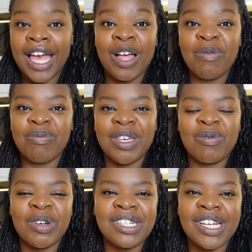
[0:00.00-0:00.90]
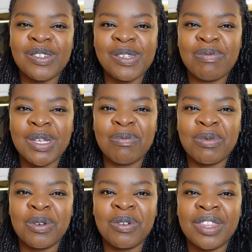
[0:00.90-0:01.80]
help me reach out to
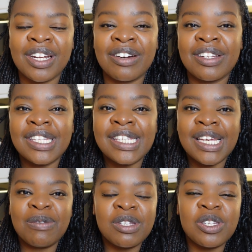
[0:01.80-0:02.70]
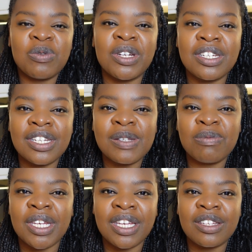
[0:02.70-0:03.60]
people that are in the same situation
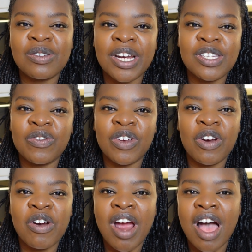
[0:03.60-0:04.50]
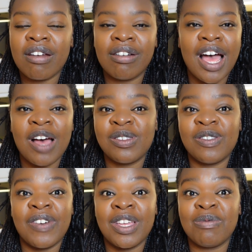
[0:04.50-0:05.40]
as me, trying to figure out how
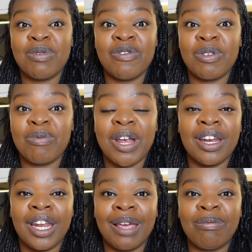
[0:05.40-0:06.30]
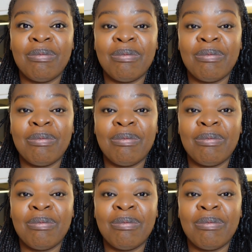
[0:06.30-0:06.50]
to find the perfect brand name.